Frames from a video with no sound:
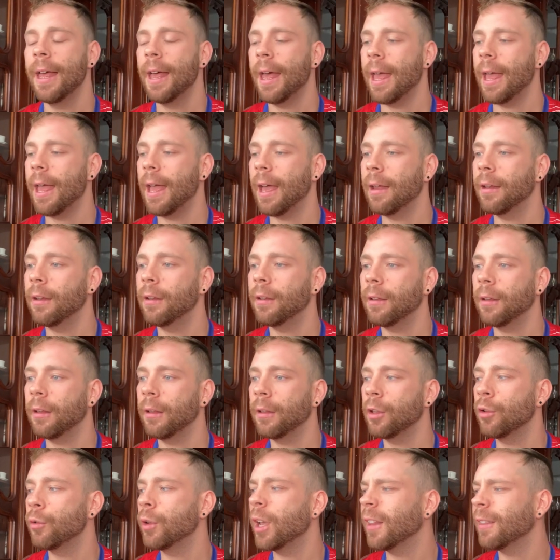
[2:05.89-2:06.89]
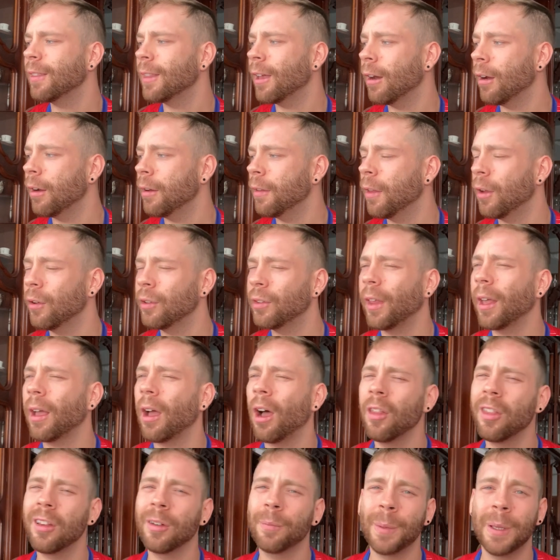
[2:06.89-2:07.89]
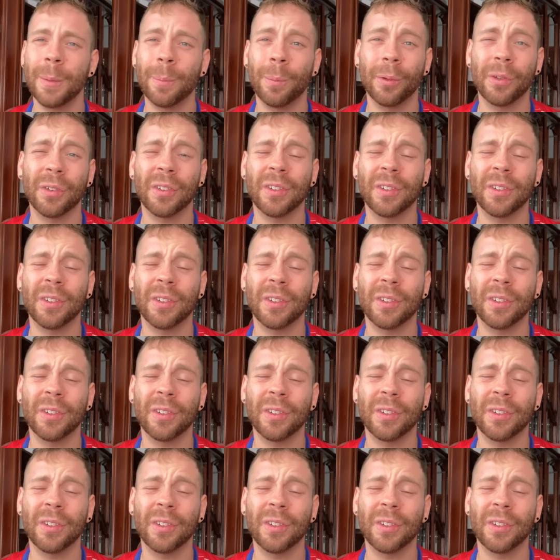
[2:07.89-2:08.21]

And you get there and there's like other people